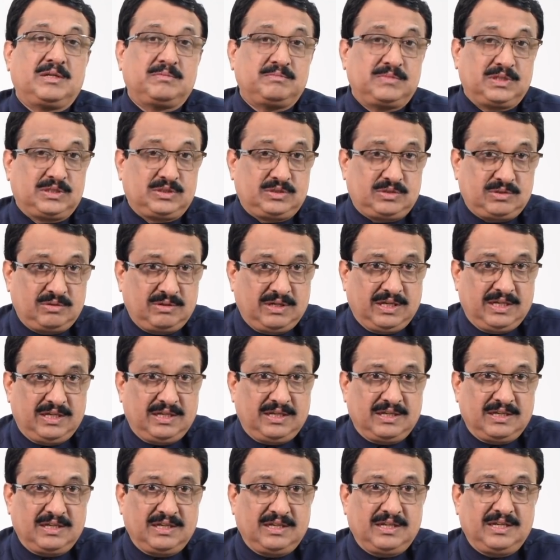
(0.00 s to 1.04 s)
But
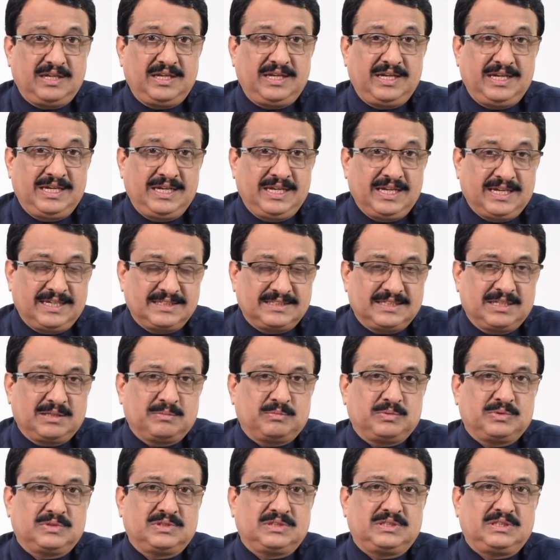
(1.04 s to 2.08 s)
today, India is in a
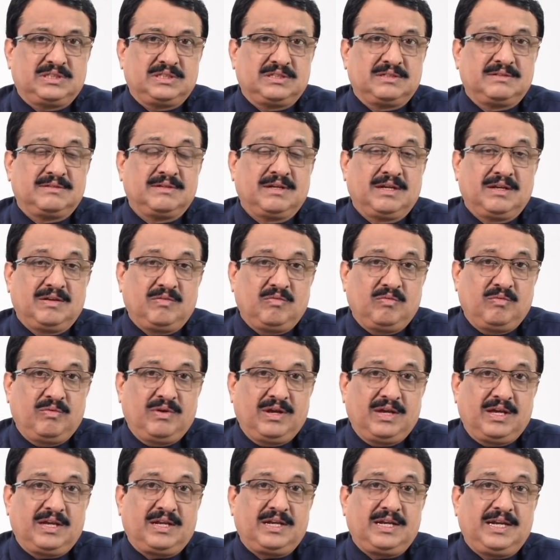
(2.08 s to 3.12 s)
position
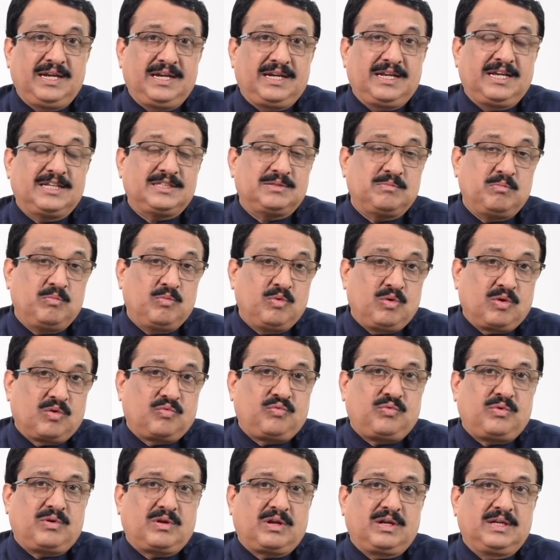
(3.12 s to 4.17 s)
where it has more
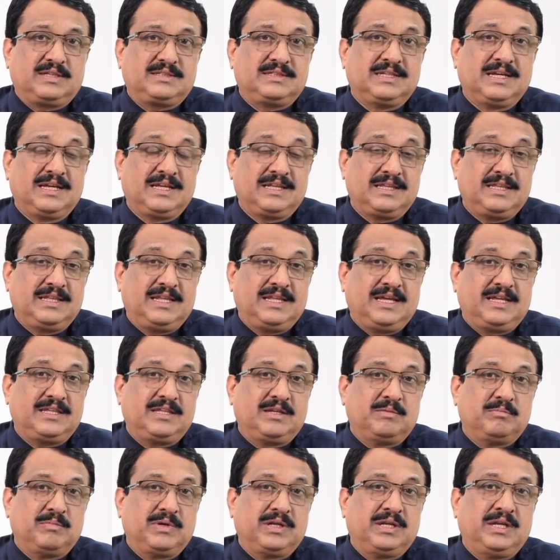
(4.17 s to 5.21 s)
forex than the
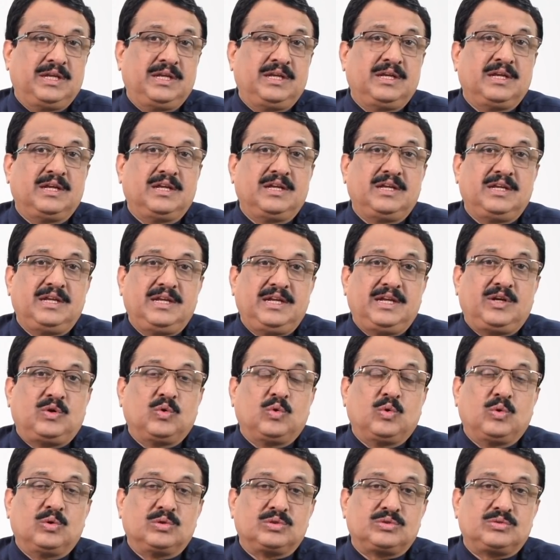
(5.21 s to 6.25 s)
money it
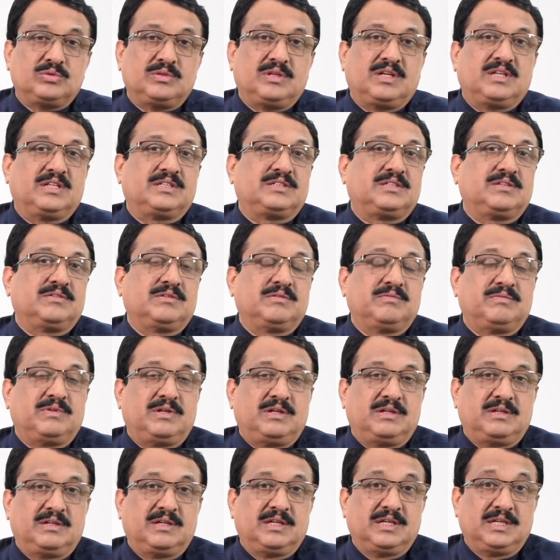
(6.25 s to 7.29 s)
owes to the rest of the
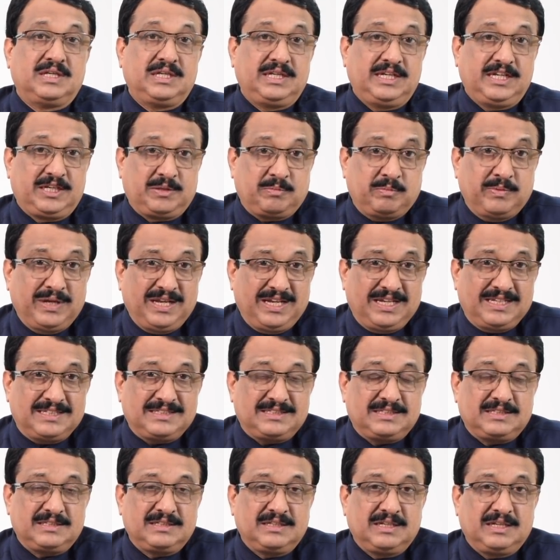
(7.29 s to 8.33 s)
world. It
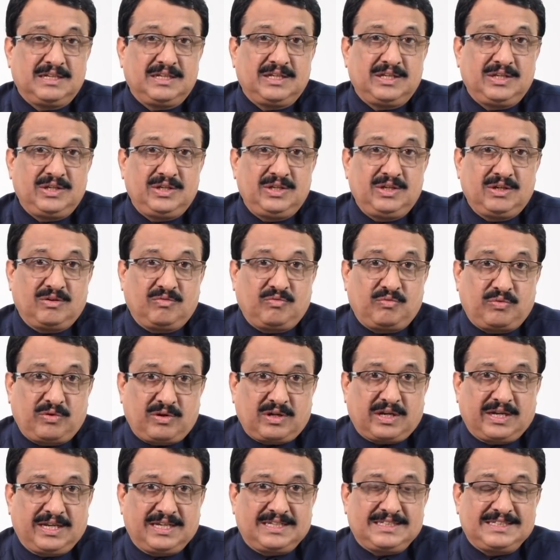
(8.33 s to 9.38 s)
means your
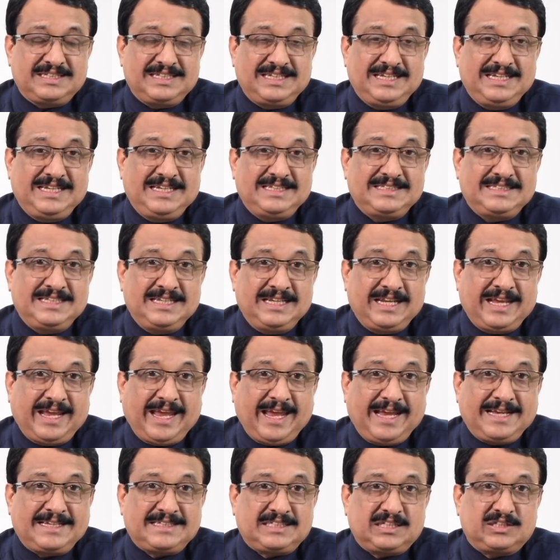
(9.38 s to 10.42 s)
forex is in
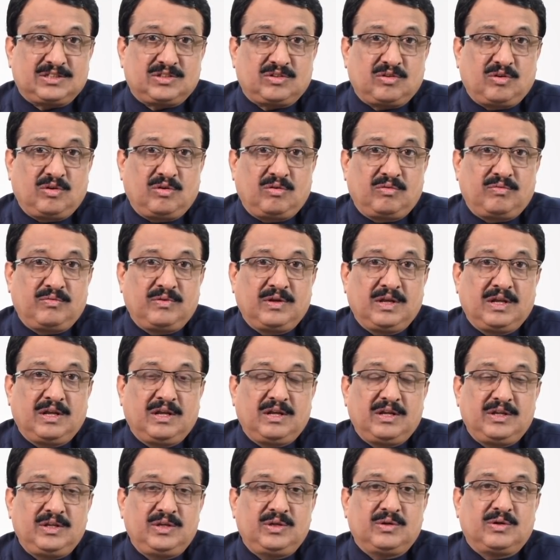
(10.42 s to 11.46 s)
excess of
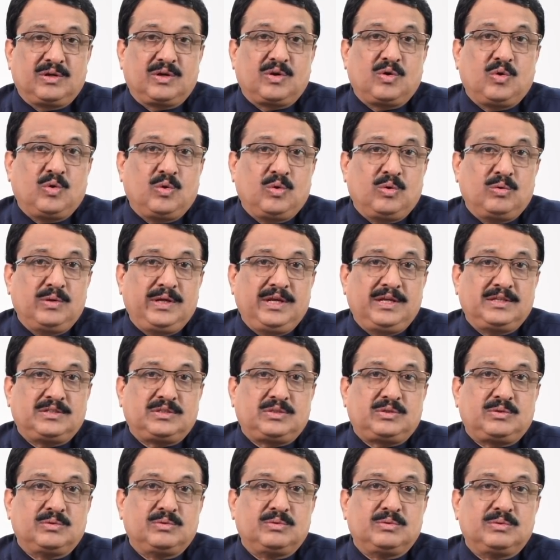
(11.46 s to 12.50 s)
your owings
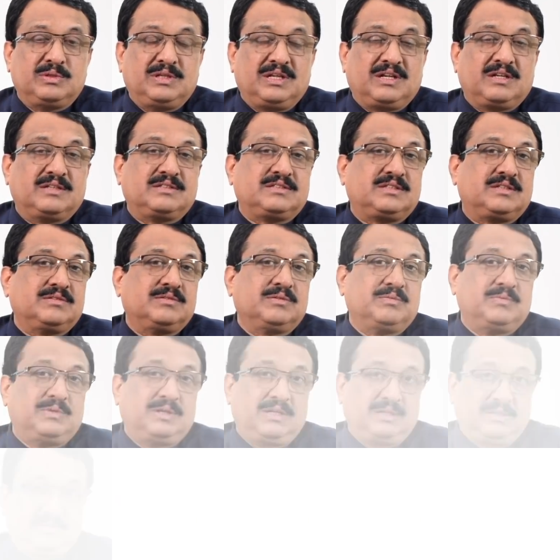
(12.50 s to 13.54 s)
to the rest of the
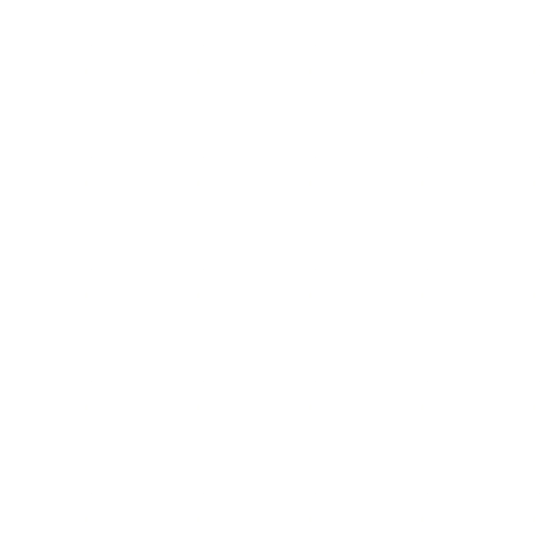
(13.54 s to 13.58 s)
world.